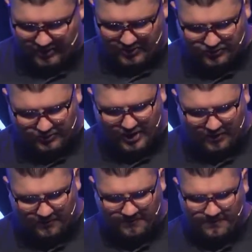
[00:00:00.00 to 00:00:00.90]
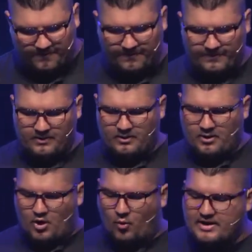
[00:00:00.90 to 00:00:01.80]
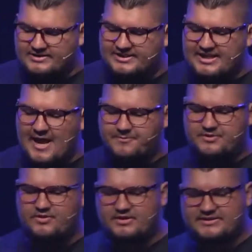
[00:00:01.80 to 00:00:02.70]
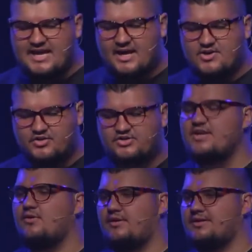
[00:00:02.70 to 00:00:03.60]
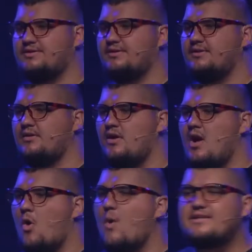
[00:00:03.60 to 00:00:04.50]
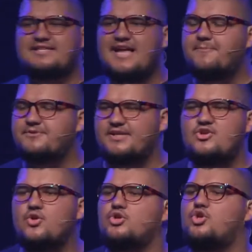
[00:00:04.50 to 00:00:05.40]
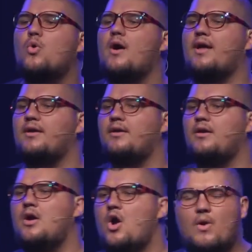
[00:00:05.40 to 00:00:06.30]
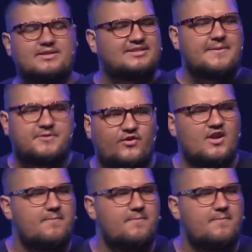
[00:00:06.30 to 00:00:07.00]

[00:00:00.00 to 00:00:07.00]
you go. What steps do you need to take in your singleness? What steps in your joy? What steps for your